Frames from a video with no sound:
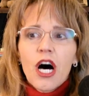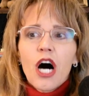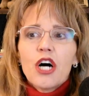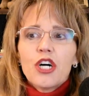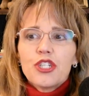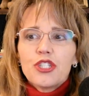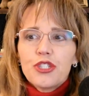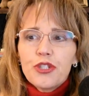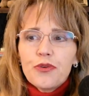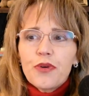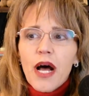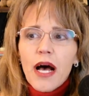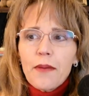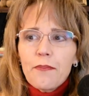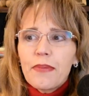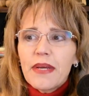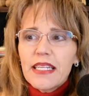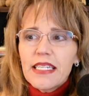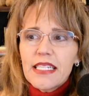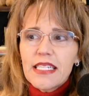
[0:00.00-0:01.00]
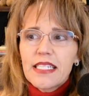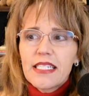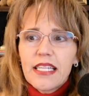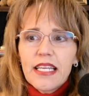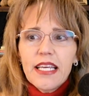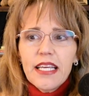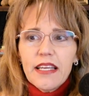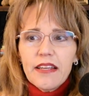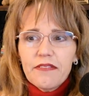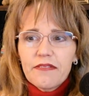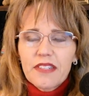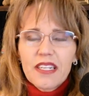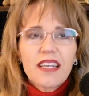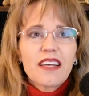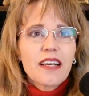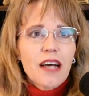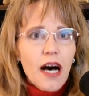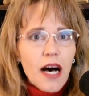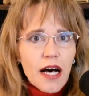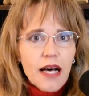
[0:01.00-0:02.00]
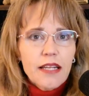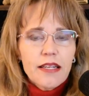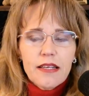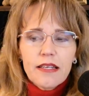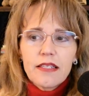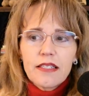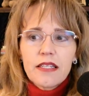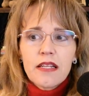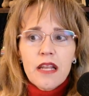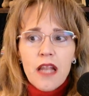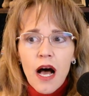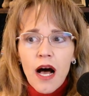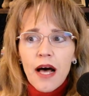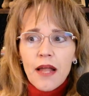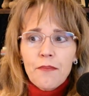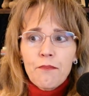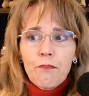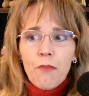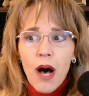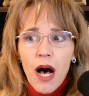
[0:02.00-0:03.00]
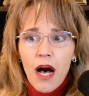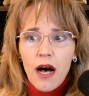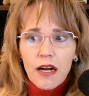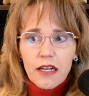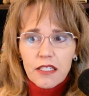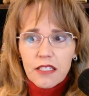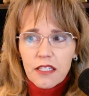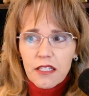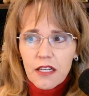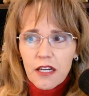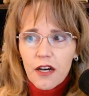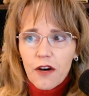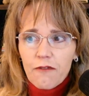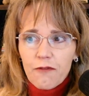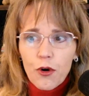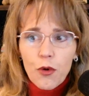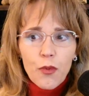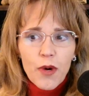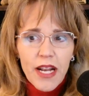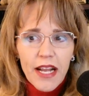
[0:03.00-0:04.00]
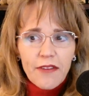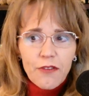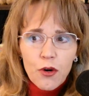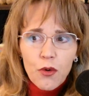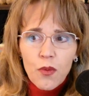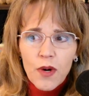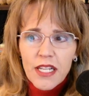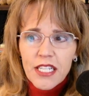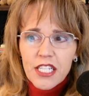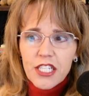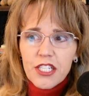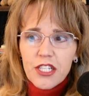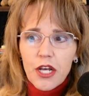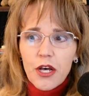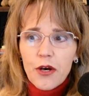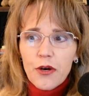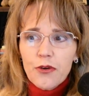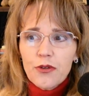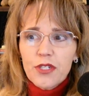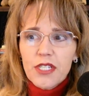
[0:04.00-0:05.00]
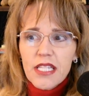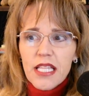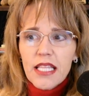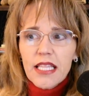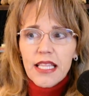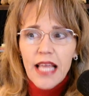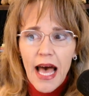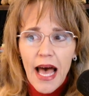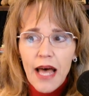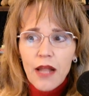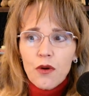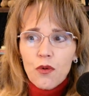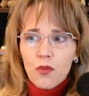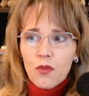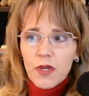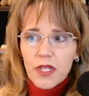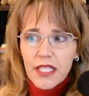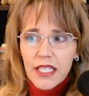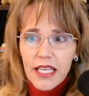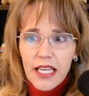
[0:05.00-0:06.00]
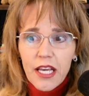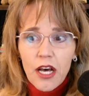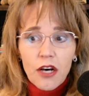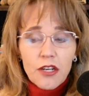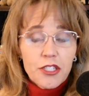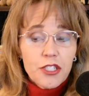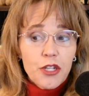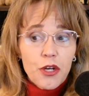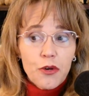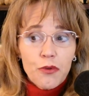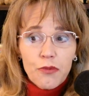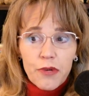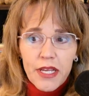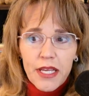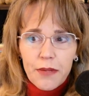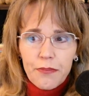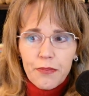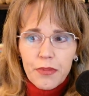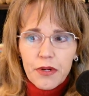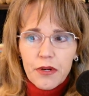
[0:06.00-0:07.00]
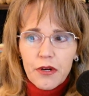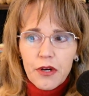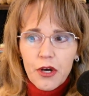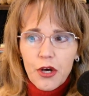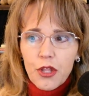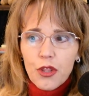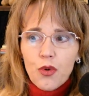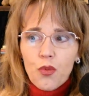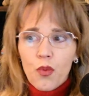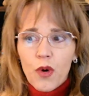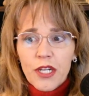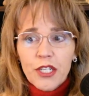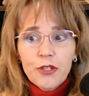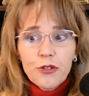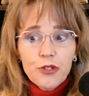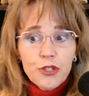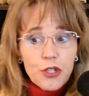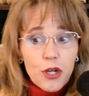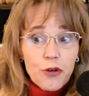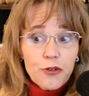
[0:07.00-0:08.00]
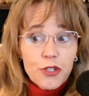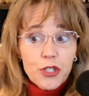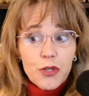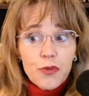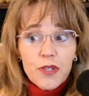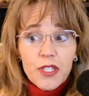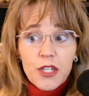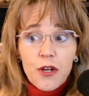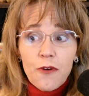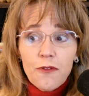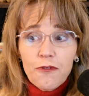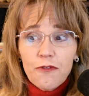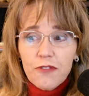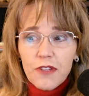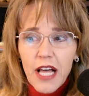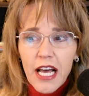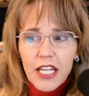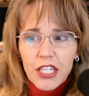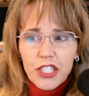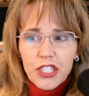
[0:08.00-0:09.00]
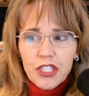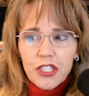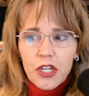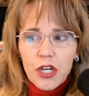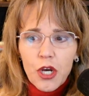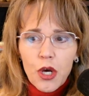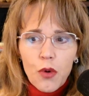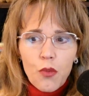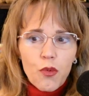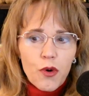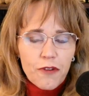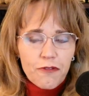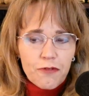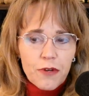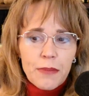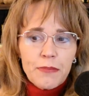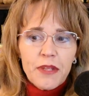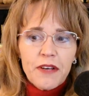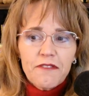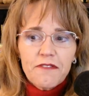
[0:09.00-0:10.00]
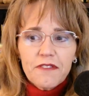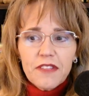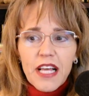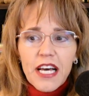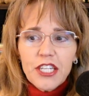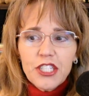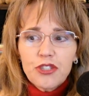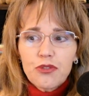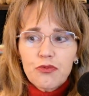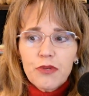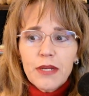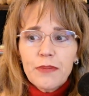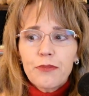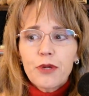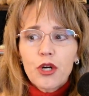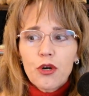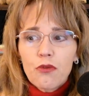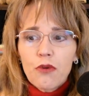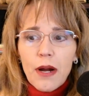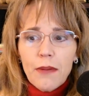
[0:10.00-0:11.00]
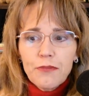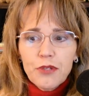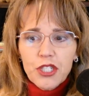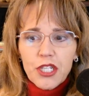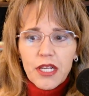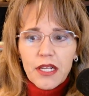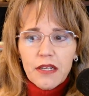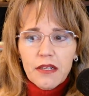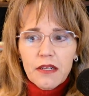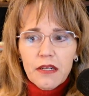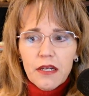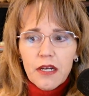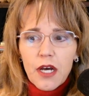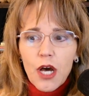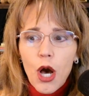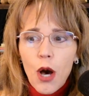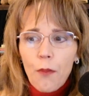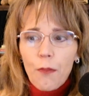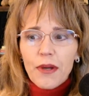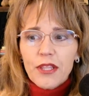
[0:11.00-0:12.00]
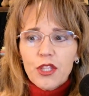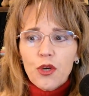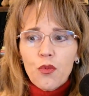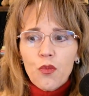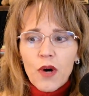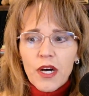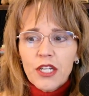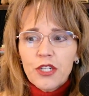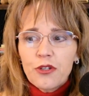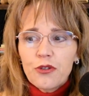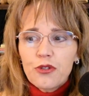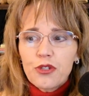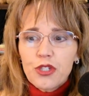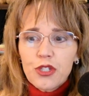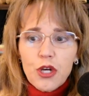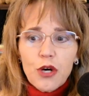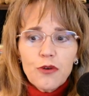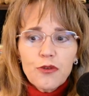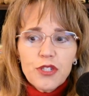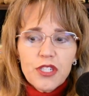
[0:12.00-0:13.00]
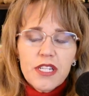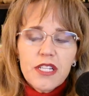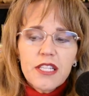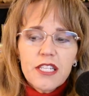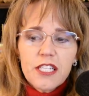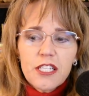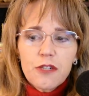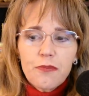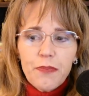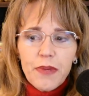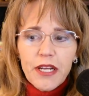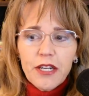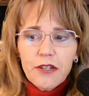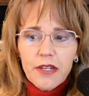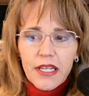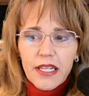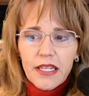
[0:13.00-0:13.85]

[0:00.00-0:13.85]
Do not be deceived. God is not mocked. For whatever one sows, that will he also reap. The one who sows to his own flesh will from the flesh reap corruption, but the one who sows to the Spirit